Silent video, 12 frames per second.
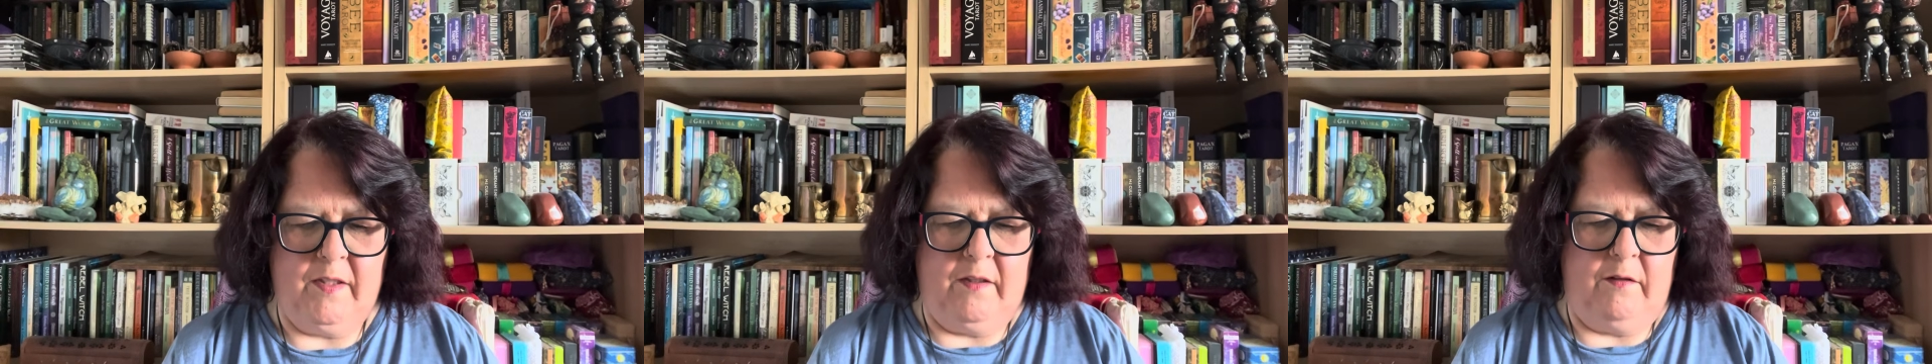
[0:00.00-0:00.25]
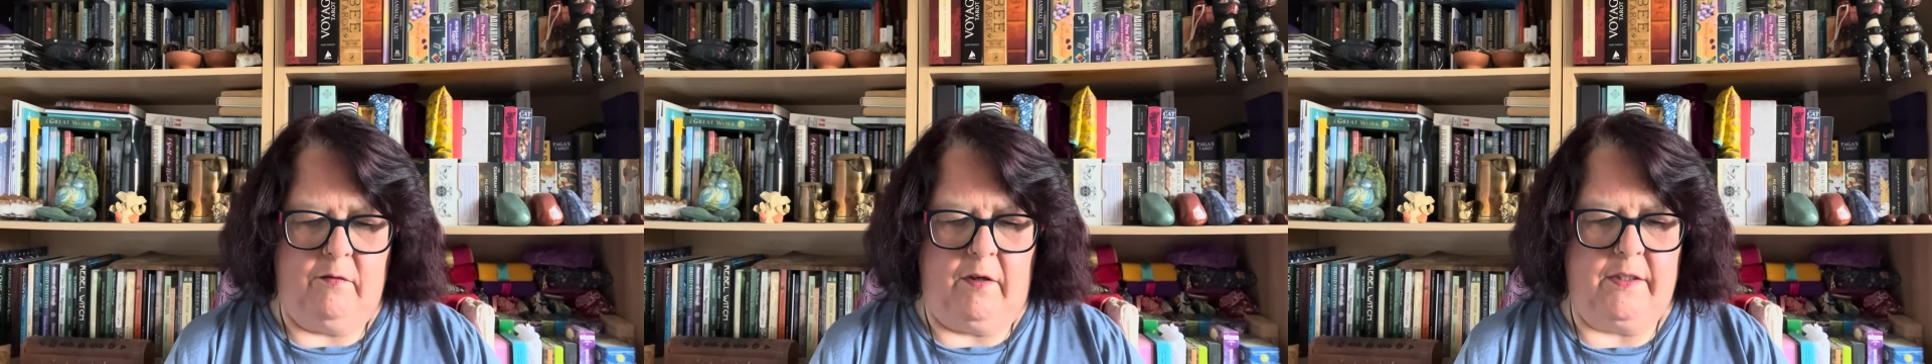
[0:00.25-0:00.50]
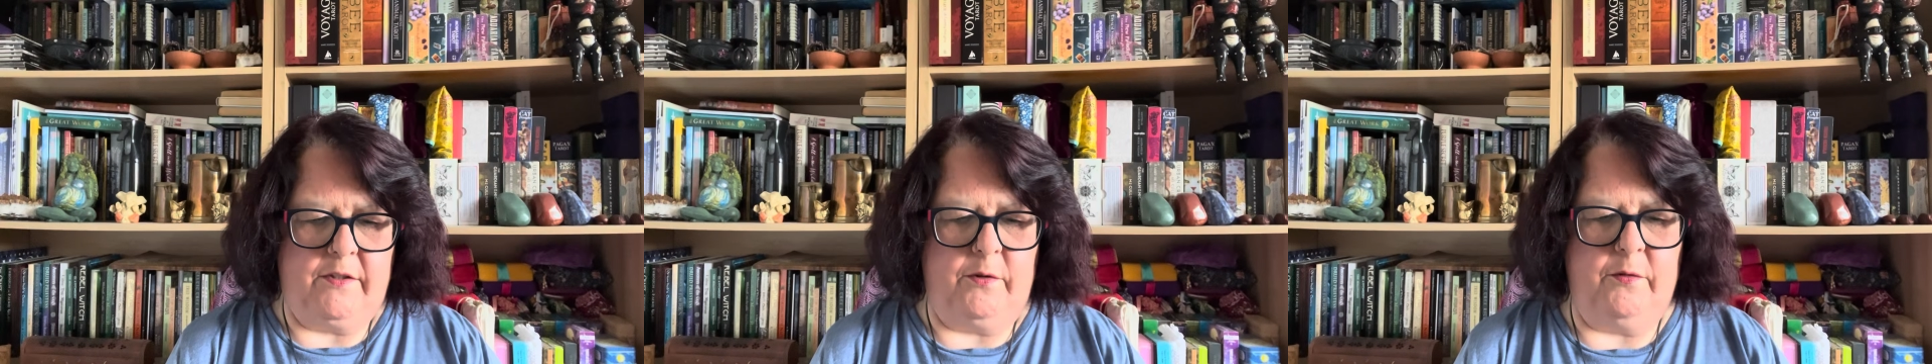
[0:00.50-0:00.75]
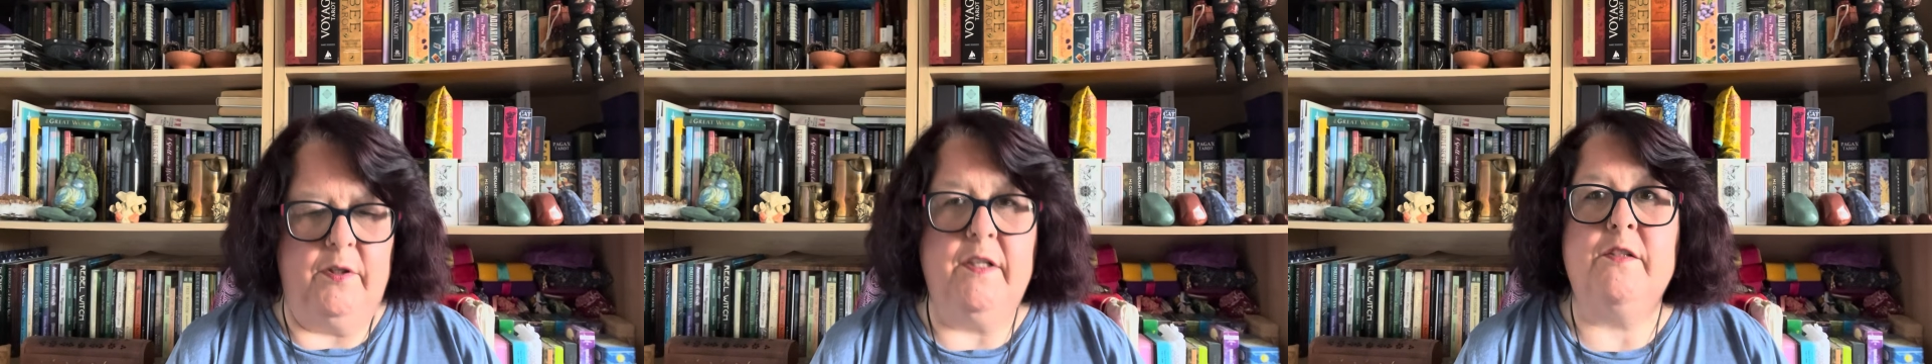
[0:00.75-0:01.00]
Right, so
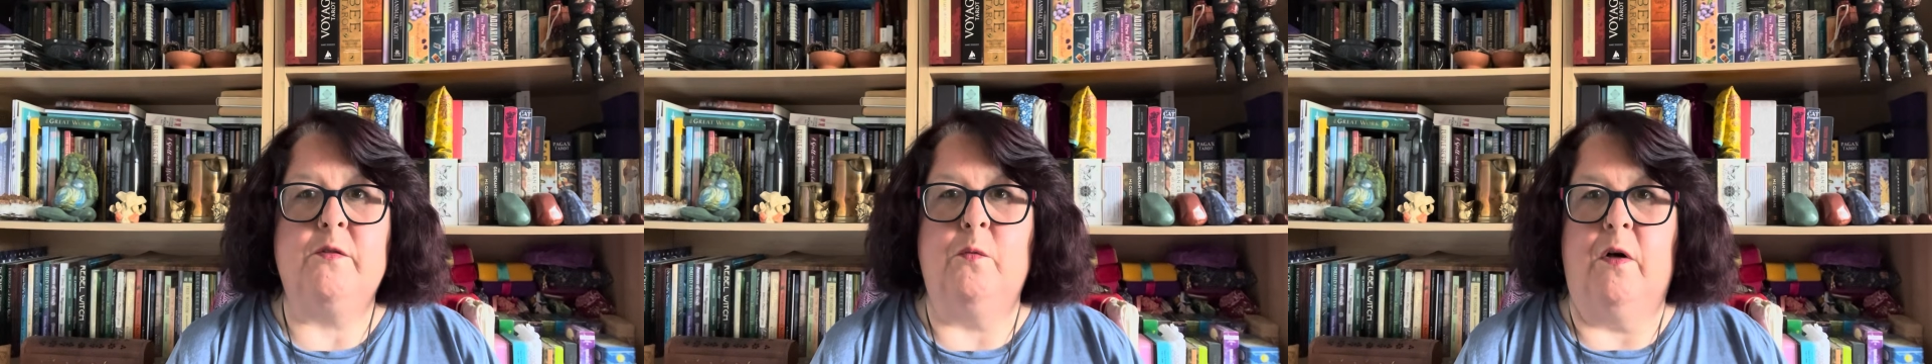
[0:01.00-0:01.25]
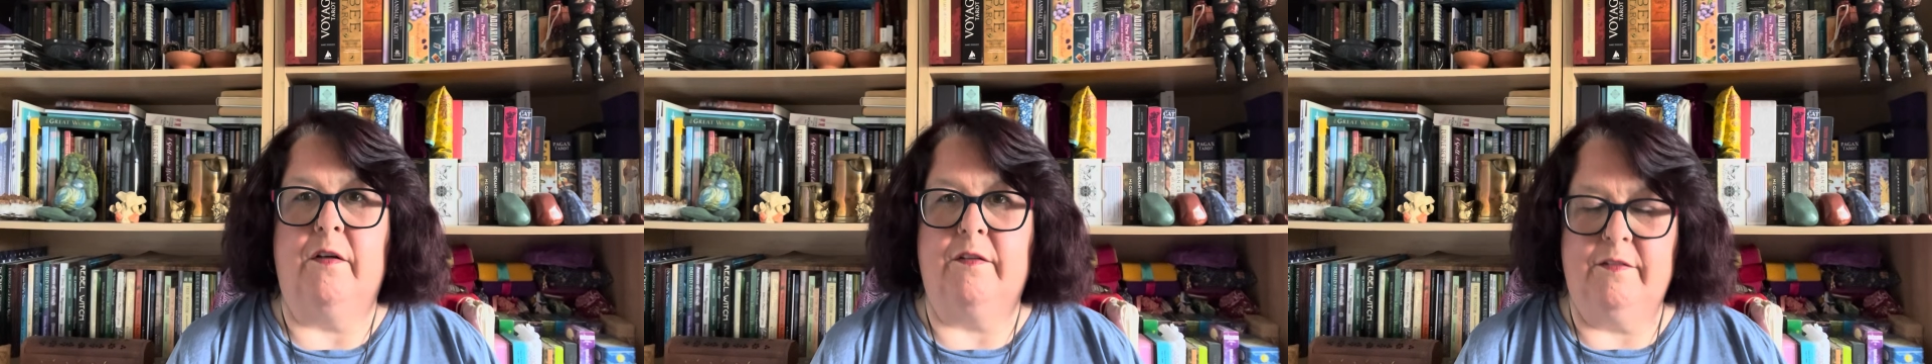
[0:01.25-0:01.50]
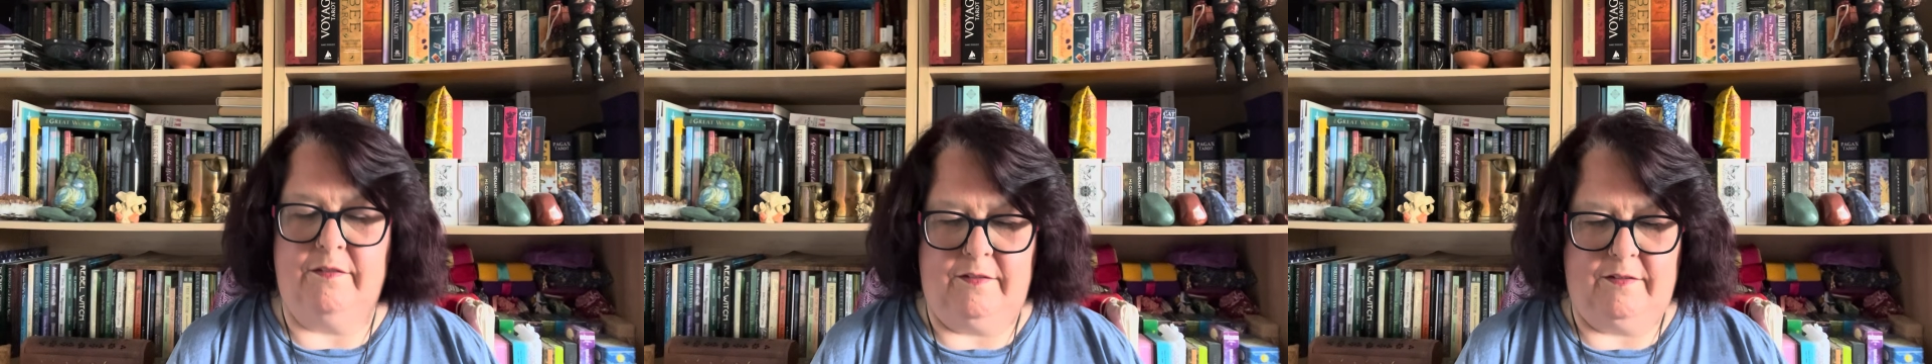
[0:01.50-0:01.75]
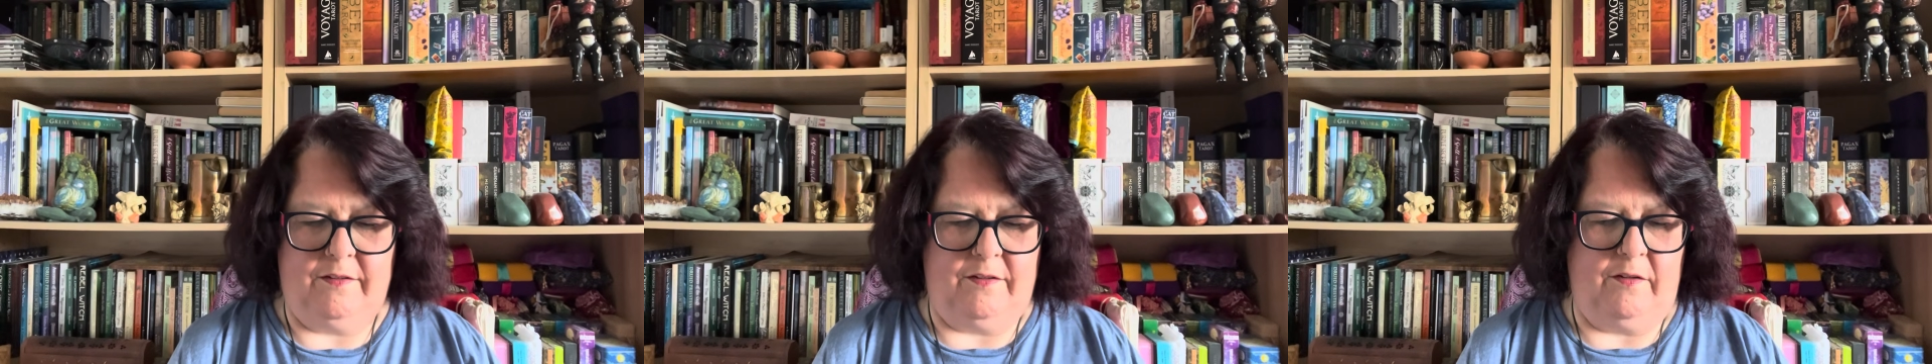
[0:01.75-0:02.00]
this one
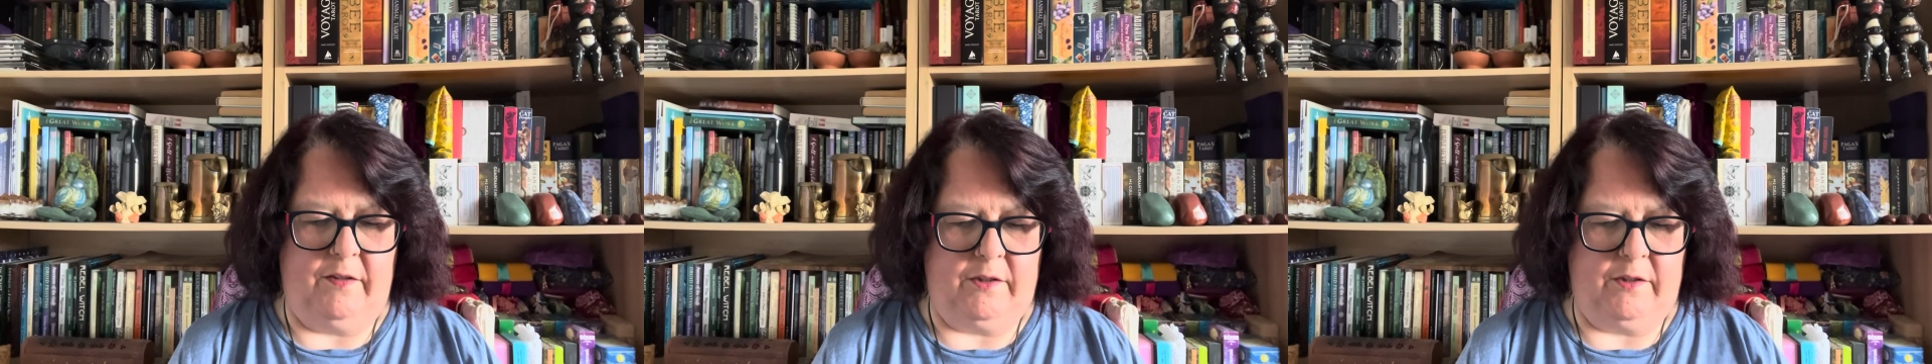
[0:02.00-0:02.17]
I